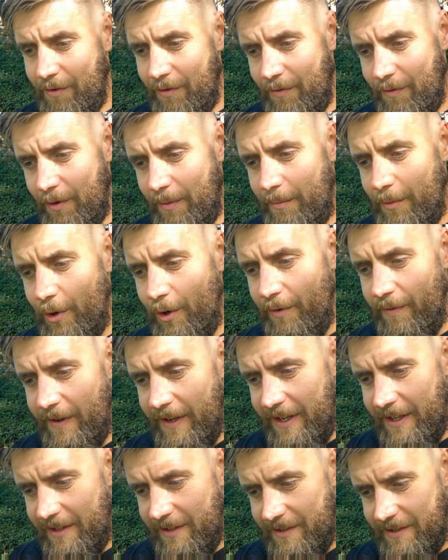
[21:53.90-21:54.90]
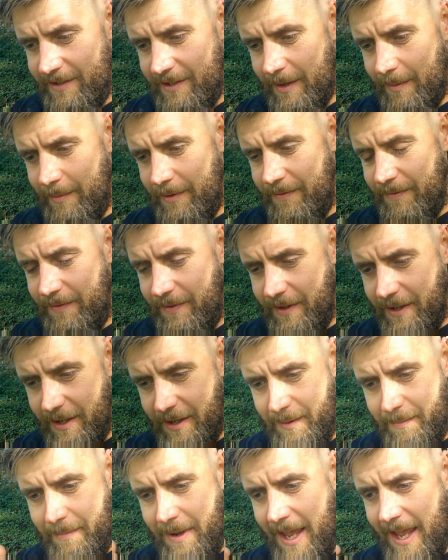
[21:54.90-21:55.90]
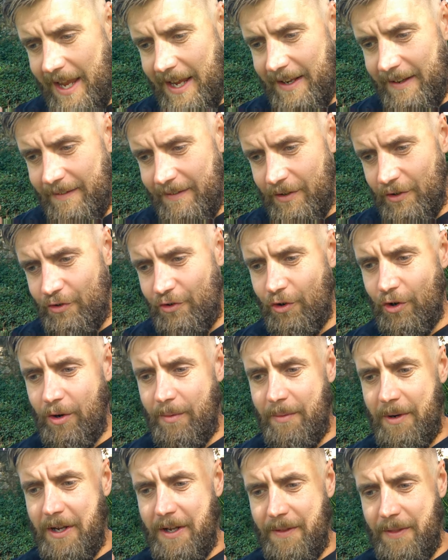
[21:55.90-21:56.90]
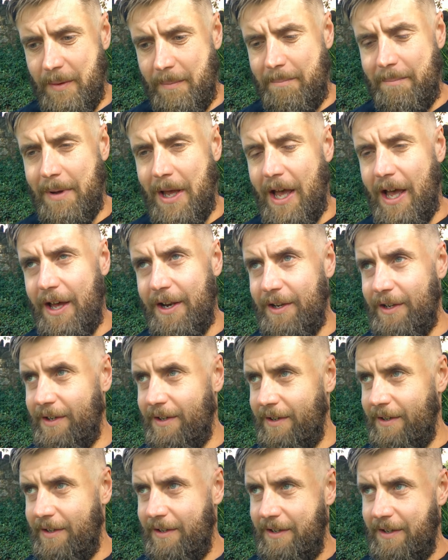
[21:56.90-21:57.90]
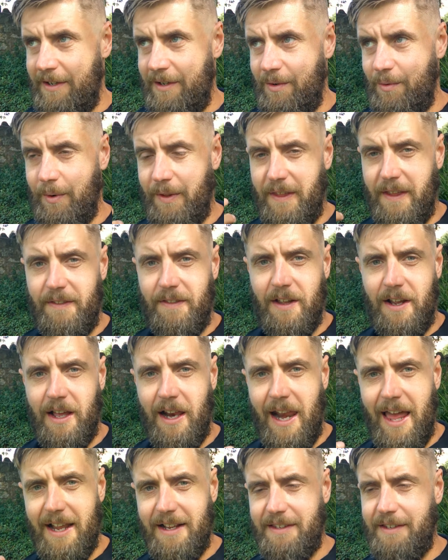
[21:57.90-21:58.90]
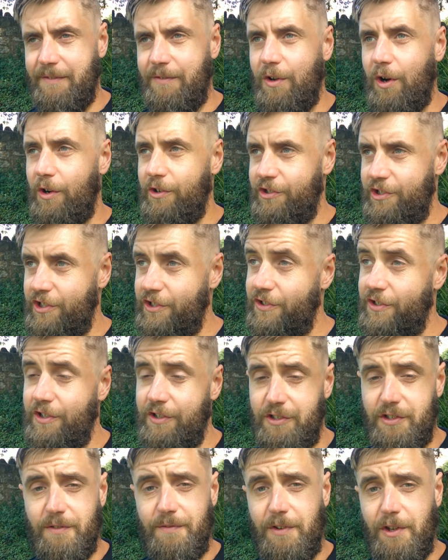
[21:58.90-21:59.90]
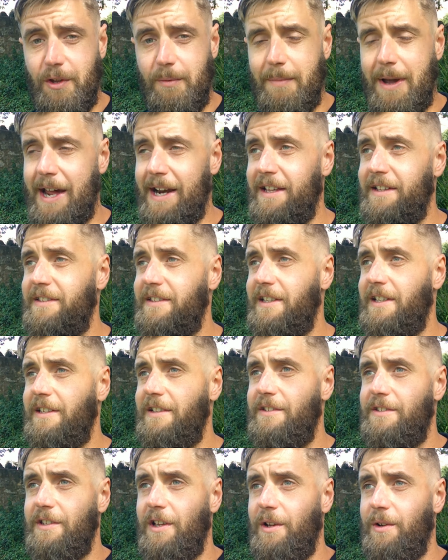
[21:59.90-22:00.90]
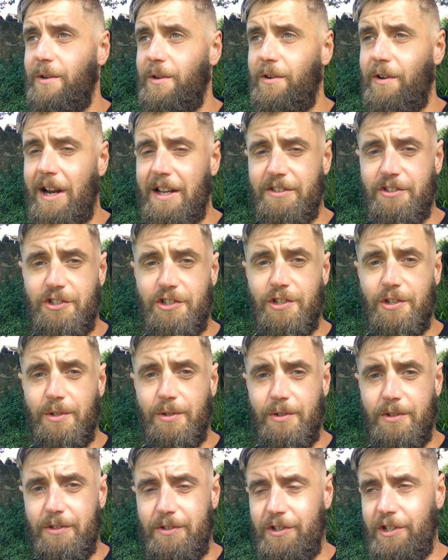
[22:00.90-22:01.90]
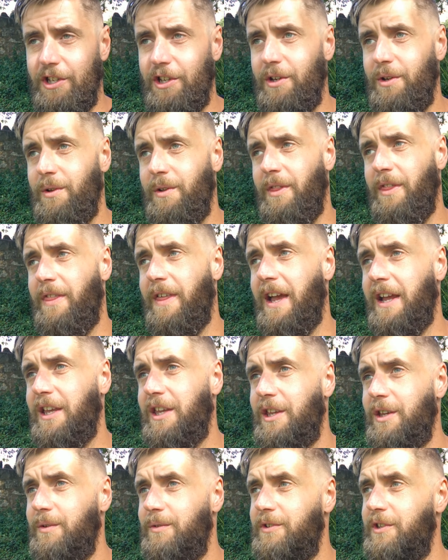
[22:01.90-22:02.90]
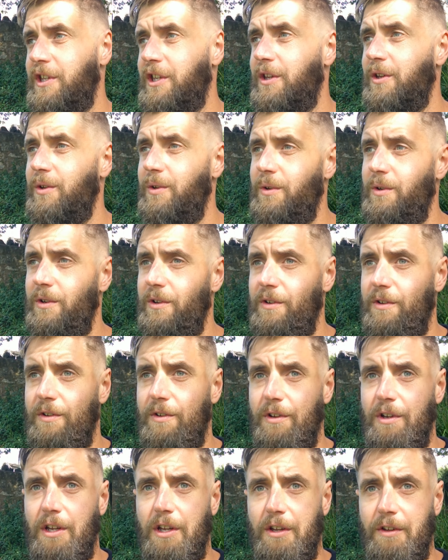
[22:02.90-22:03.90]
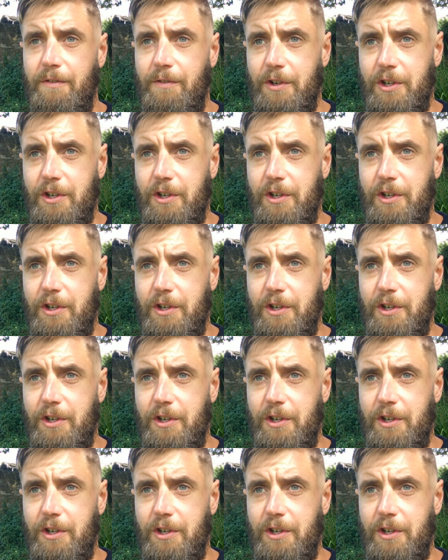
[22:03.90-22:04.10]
removing some of the pain, the trauma, the burden within the collective consciousness of humanity. So, gratitude to you and thank you to you for